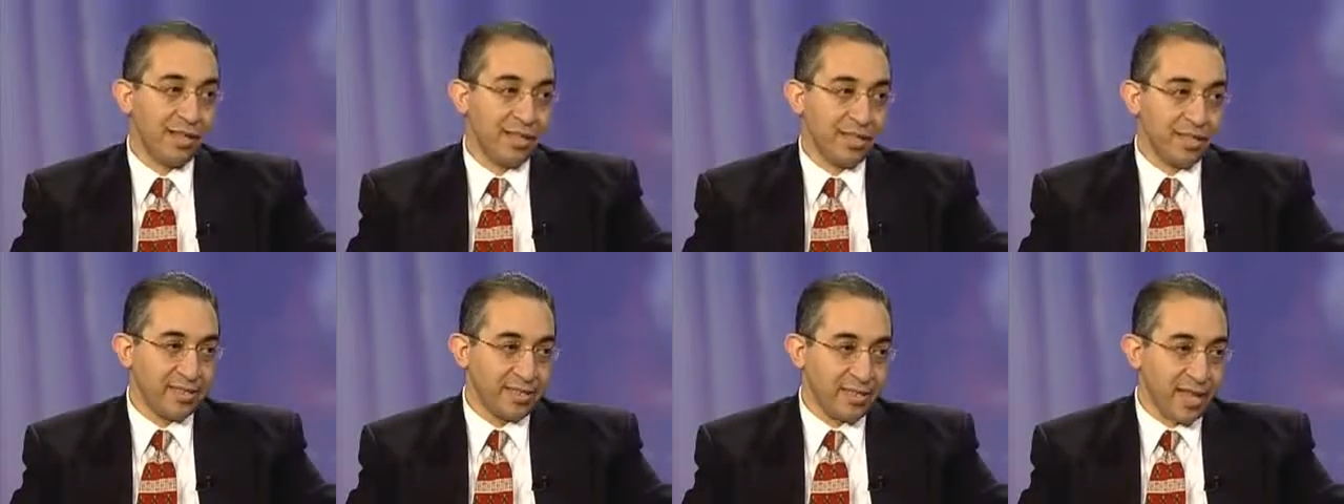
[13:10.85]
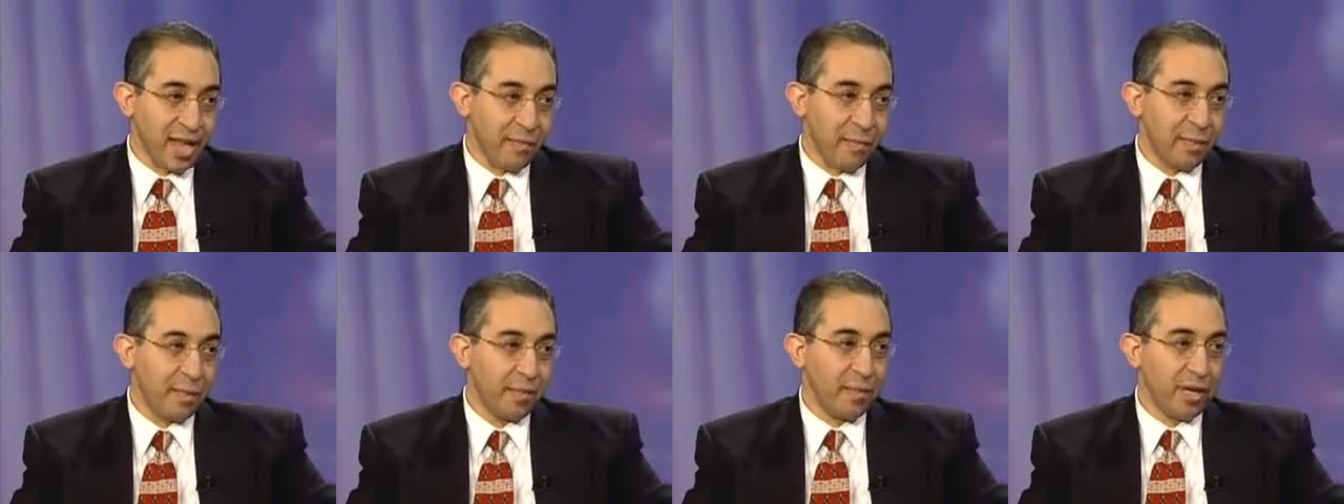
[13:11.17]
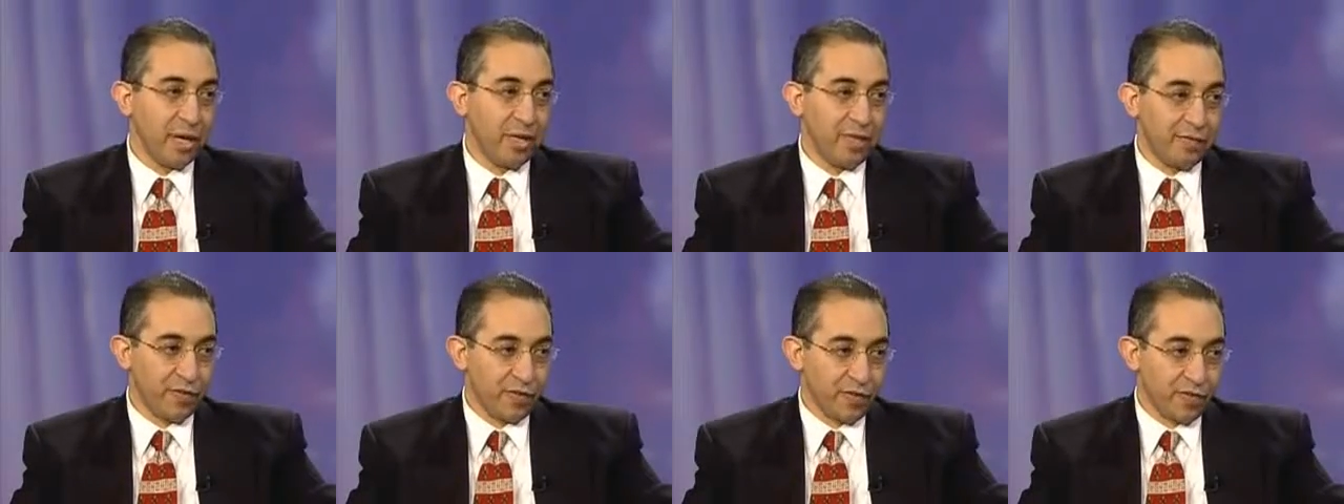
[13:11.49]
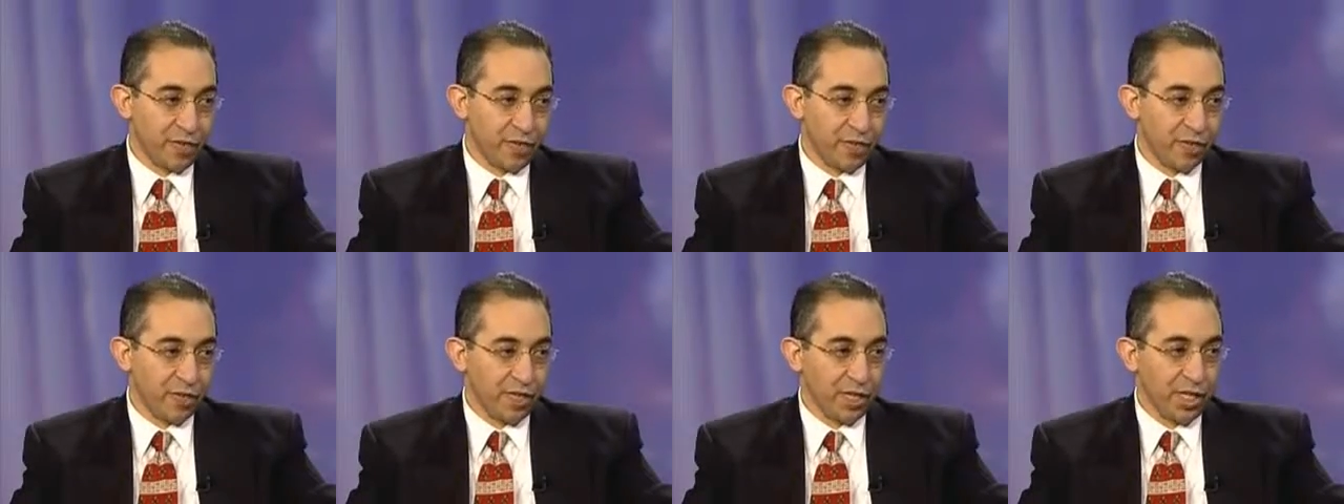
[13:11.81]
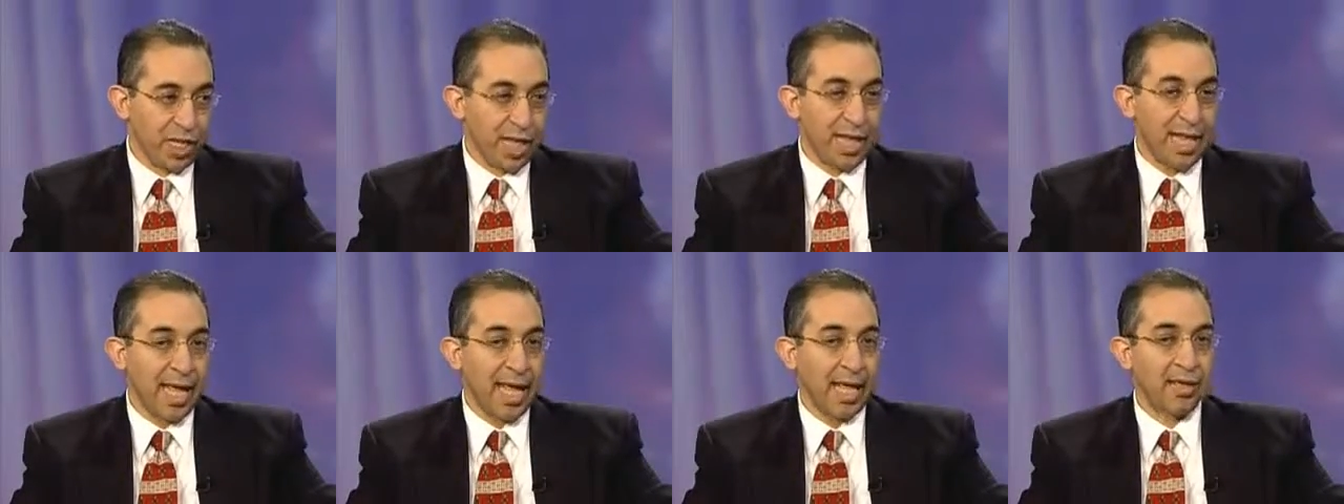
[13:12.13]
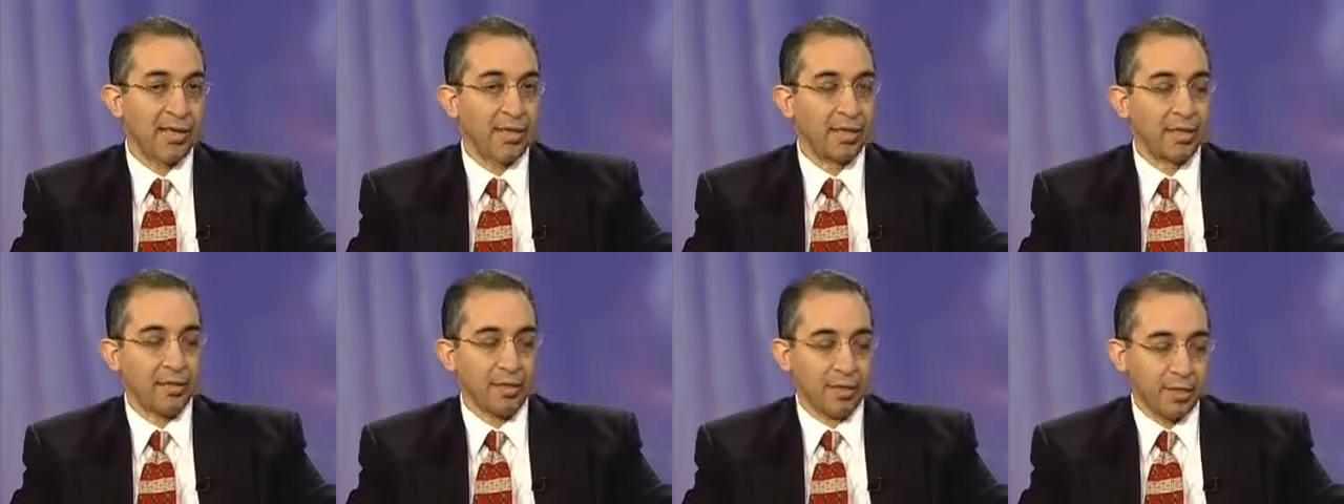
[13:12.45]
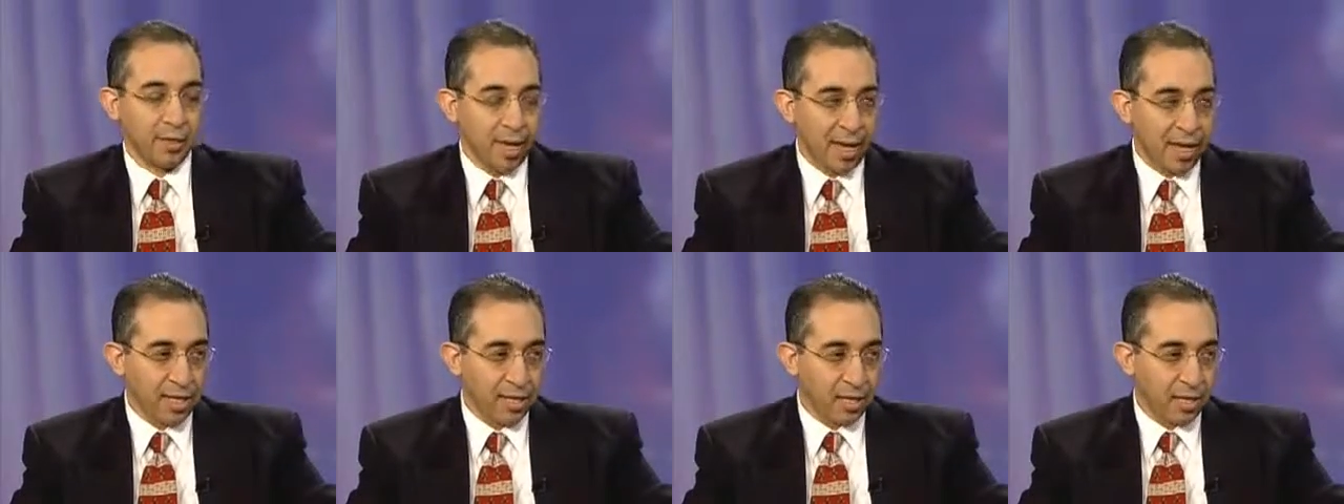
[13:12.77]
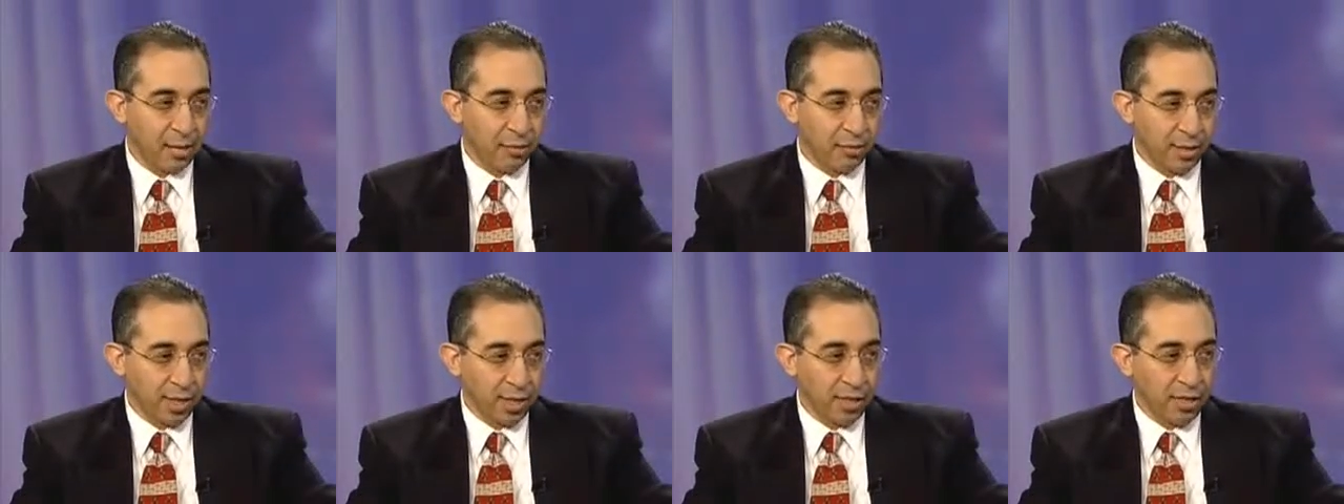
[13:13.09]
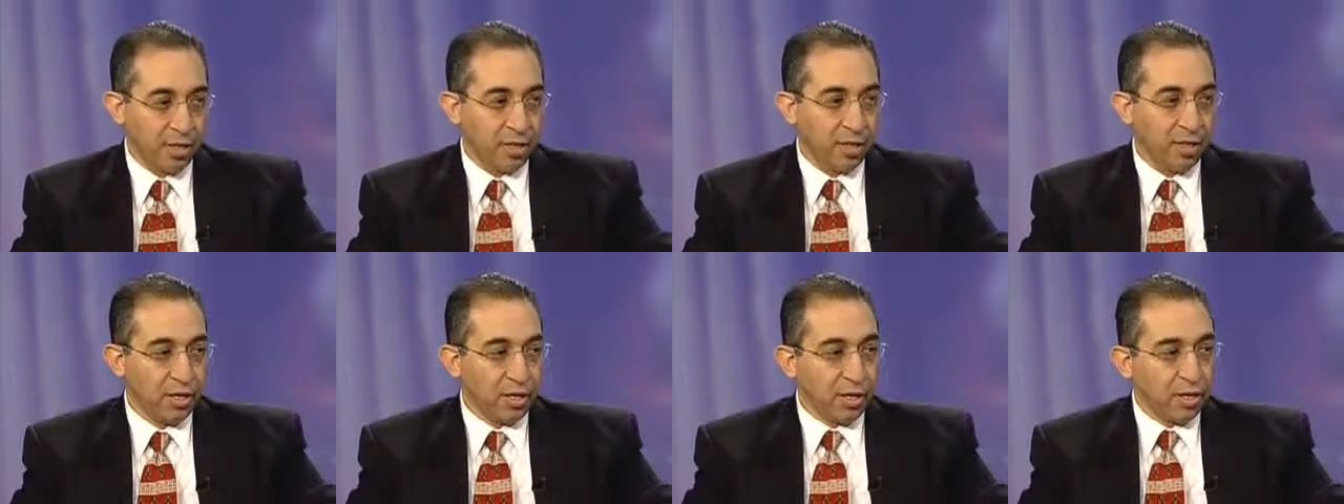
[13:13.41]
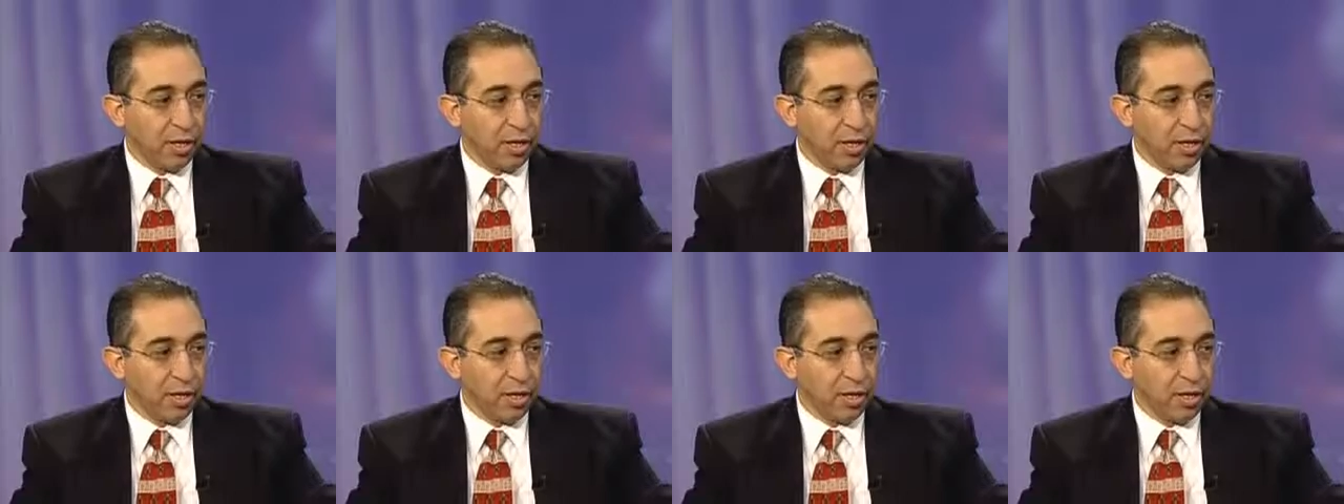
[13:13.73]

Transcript: and examined by a physician and had a colonoscopy